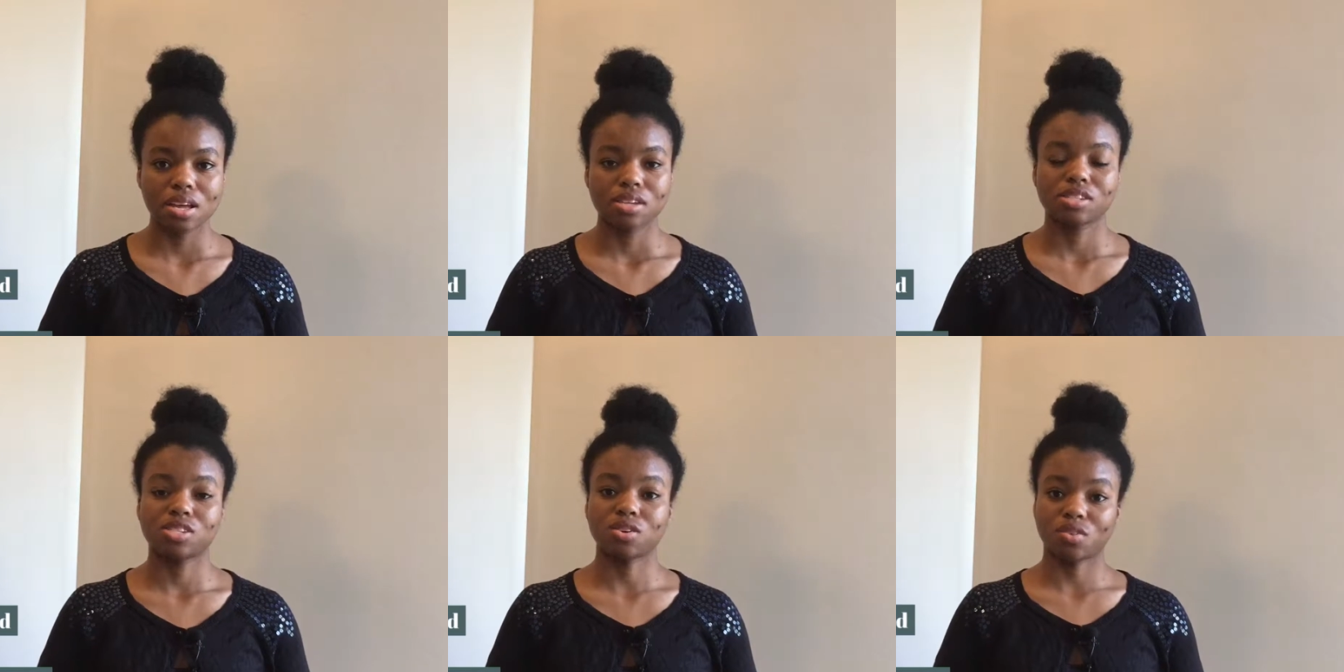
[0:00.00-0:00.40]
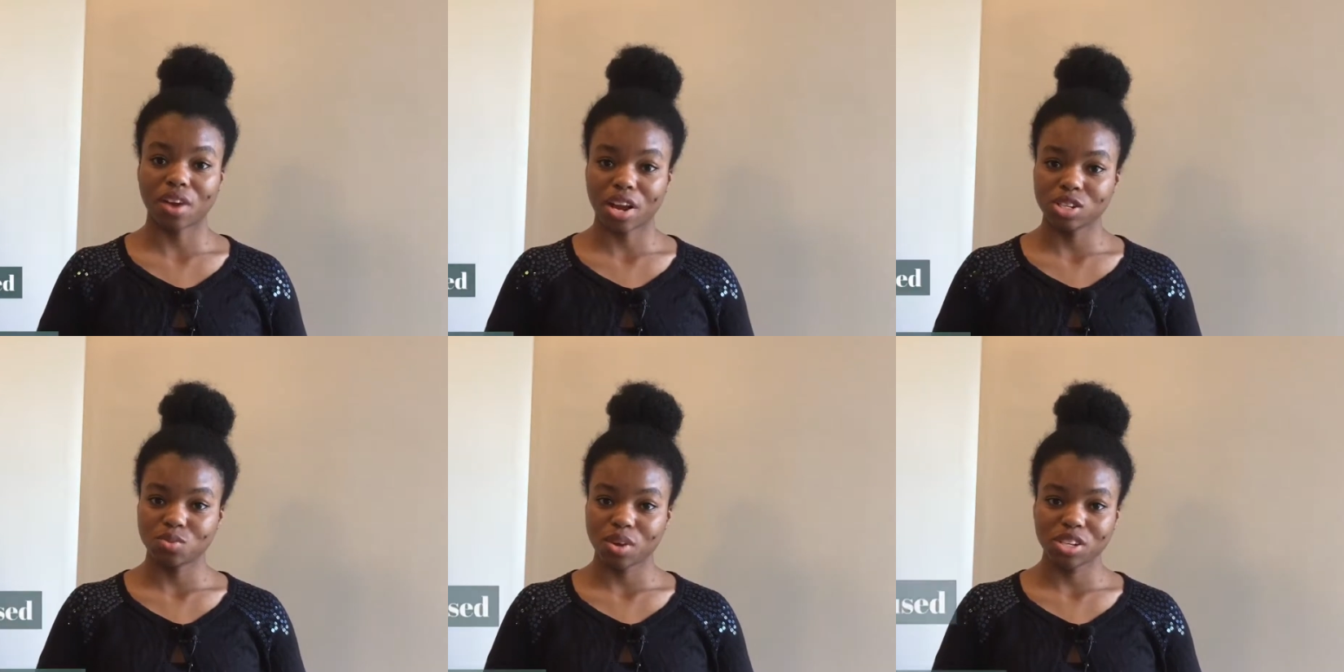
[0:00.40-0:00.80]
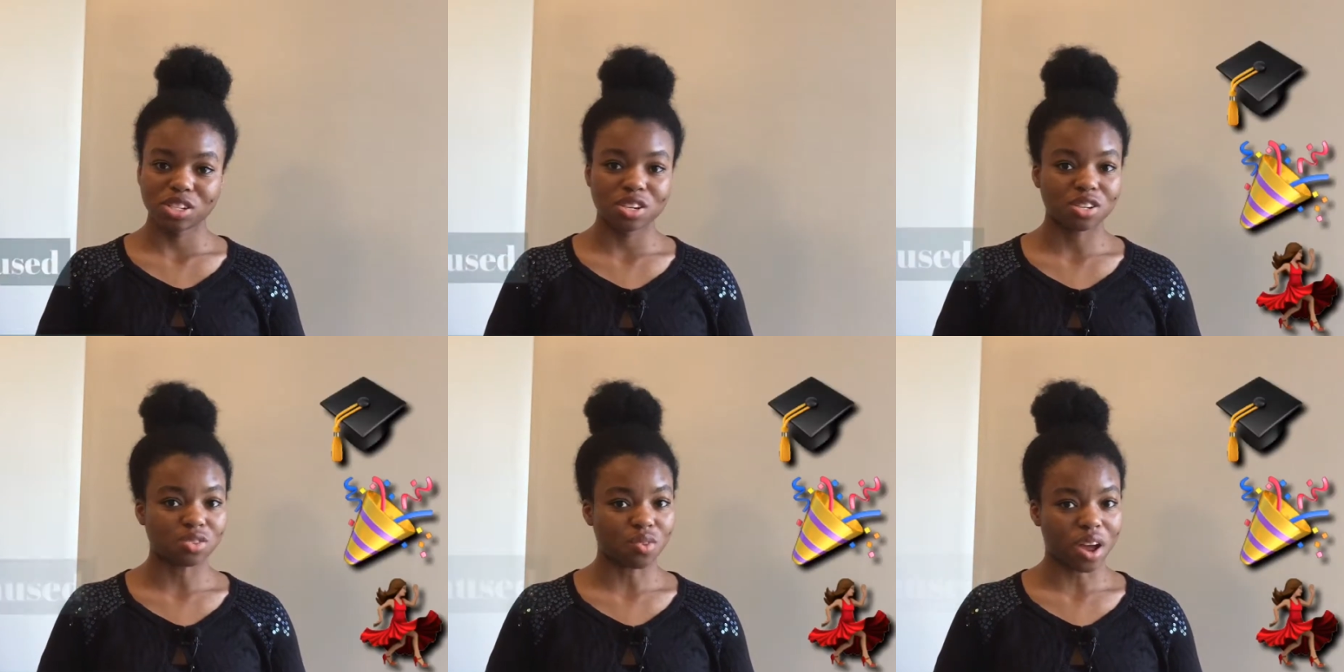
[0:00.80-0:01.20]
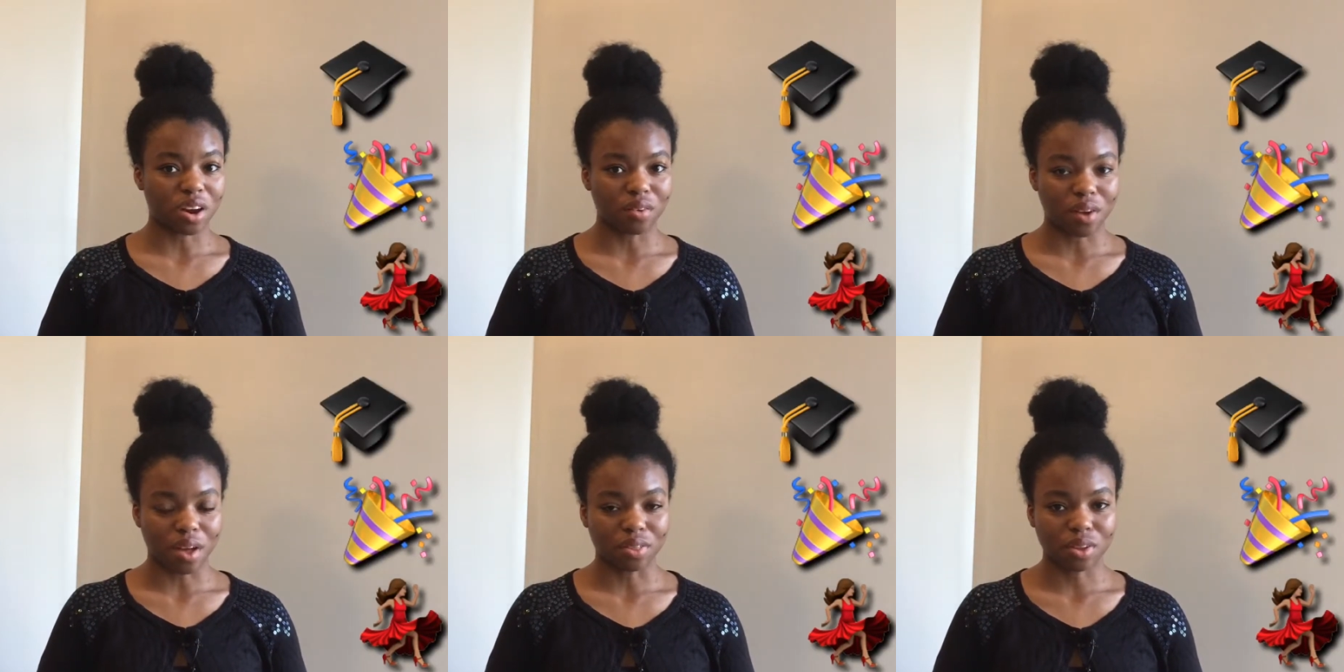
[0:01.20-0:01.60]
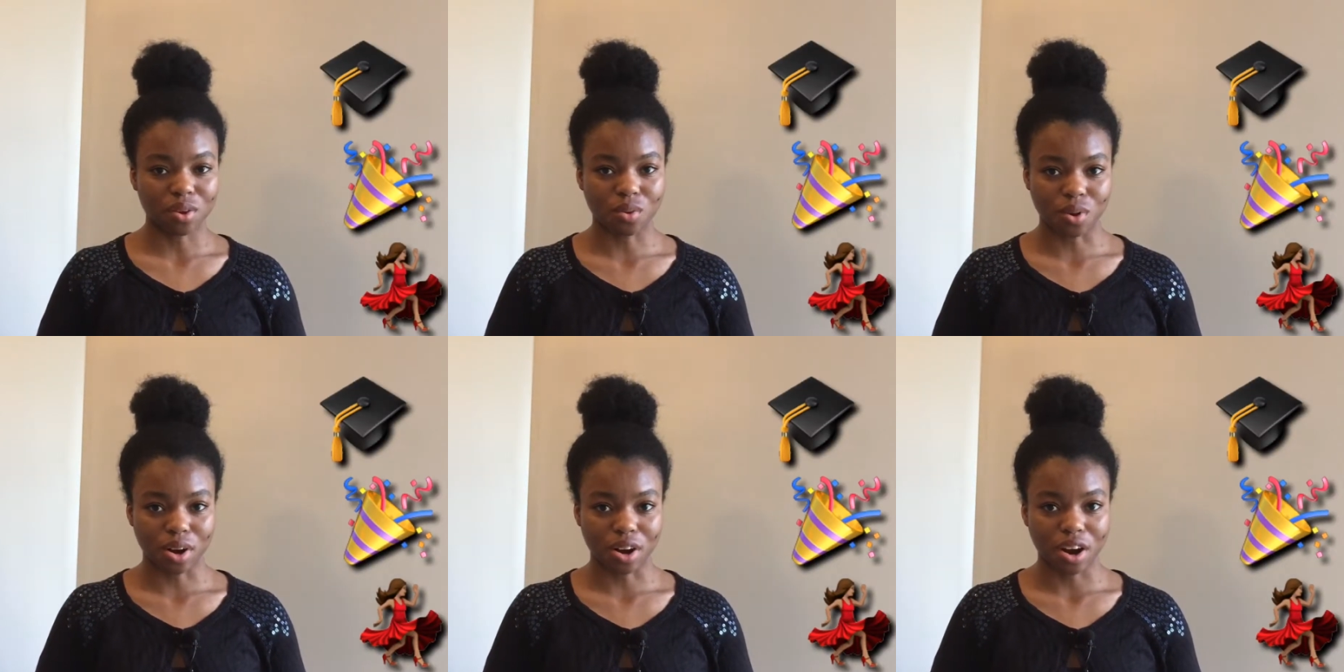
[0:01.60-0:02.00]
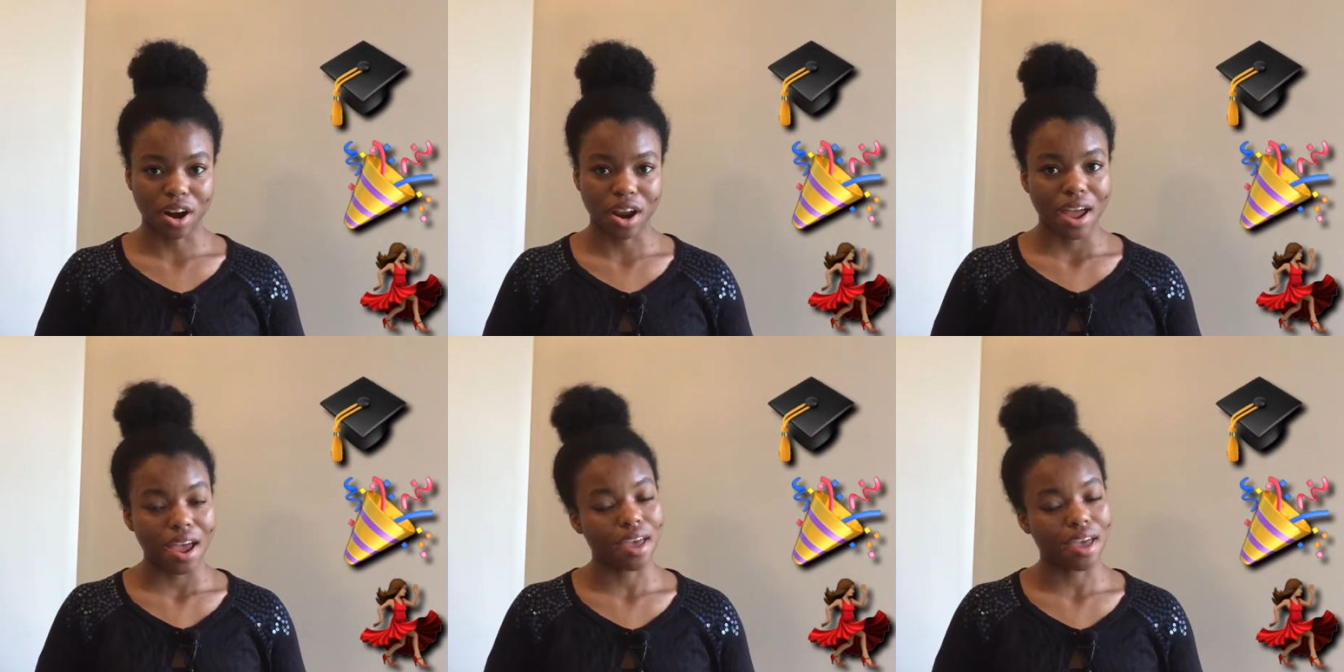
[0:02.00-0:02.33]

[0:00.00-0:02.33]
So graduation is right around the corner,